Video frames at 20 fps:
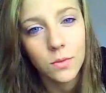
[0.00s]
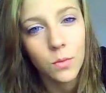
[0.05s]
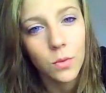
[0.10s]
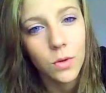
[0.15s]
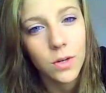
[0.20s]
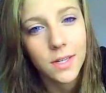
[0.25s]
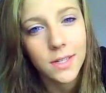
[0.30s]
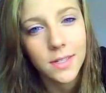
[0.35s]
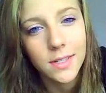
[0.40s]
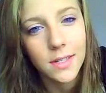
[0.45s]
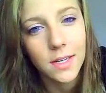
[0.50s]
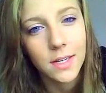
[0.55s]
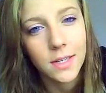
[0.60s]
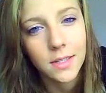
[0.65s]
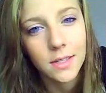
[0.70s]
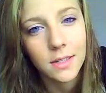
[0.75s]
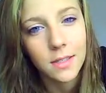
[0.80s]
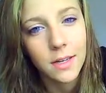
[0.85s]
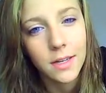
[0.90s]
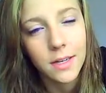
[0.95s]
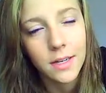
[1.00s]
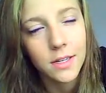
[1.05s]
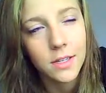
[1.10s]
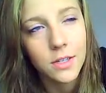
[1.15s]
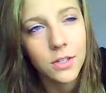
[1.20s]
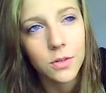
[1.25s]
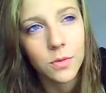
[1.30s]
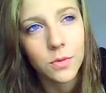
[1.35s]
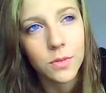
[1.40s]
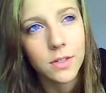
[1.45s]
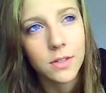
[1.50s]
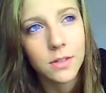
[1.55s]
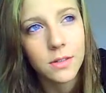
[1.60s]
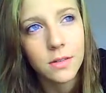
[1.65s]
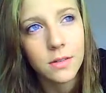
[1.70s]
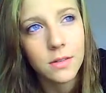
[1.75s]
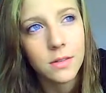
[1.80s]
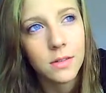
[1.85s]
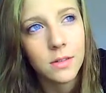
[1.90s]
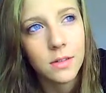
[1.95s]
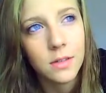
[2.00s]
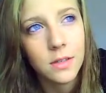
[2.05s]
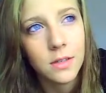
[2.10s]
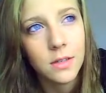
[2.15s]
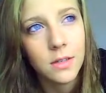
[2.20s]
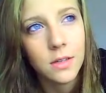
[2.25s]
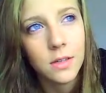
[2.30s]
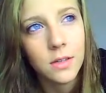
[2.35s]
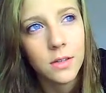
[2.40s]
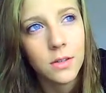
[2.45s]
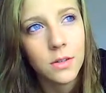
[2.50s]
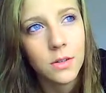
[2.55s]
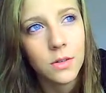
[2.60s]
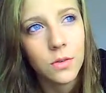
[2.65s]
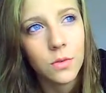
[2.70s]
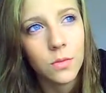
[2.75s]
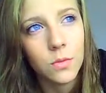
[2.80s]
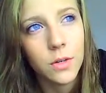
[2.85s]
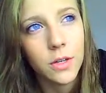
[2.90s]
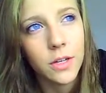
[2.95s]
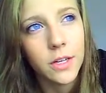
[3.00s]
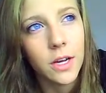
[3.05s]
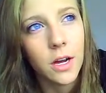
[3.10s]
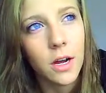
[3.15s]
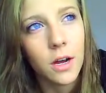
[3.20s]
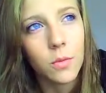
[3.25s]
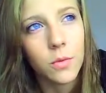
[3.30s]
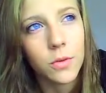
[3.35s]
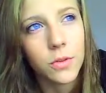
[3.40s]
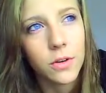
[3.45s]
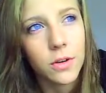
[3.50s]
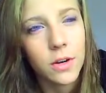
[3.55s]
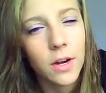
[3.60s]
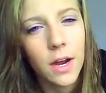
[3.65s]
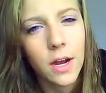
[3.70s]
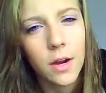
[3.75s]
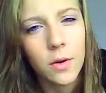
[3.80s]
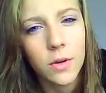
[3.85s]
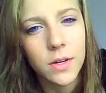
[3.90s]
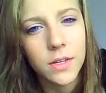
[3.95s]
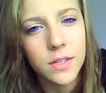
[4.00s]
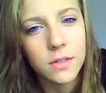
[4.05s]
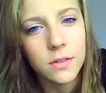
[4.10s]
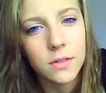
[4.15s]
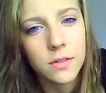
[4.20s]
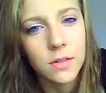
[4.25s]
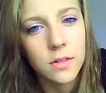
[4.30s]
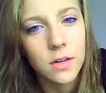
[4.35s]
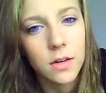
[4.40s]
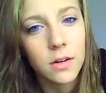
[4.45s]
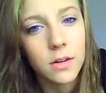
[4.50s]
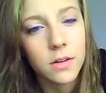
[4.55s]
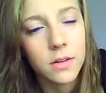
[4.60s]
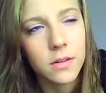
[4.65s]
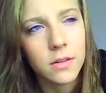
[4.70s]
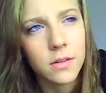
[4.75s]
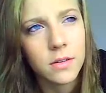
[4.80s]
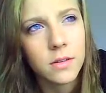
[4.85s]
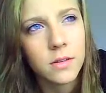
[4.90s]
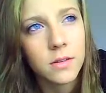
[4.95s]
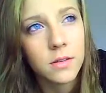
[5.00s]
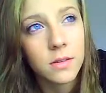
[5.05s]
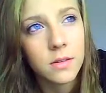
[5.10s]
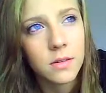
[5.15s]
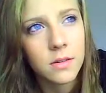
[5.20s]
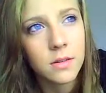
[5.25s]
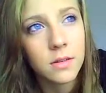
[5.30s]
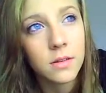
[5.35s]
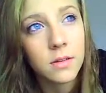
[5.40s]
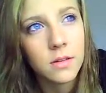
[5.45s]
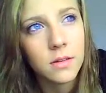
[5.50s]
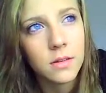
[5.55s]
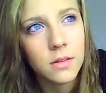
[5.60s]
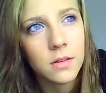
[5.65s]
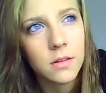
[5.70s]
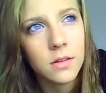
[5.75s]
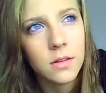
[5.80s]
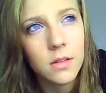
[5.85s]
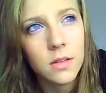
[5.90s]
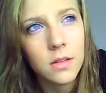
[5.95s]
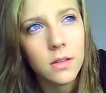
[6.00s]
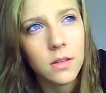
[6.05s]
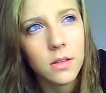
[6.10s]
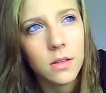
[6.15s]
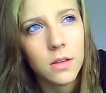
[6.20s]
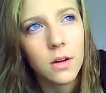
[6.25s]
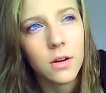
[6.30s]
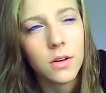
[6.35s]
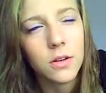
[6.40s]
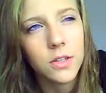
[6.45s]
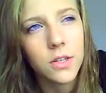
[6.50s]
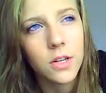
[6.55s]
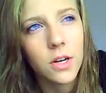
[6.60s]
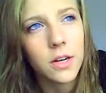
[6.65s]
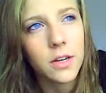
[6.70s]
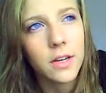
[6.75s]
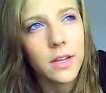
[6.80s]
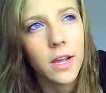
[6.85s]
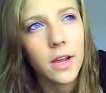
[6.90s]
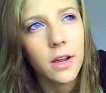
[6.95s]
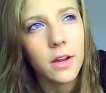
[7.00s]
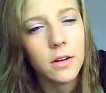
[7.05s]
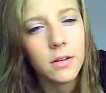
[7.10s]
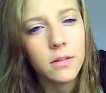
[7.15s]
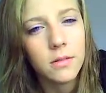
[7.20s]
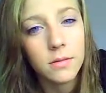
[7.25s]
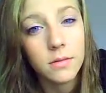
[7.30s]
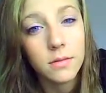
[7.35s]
what a sexy lady. She was really hot with her high-waisted skirt and long dark hair.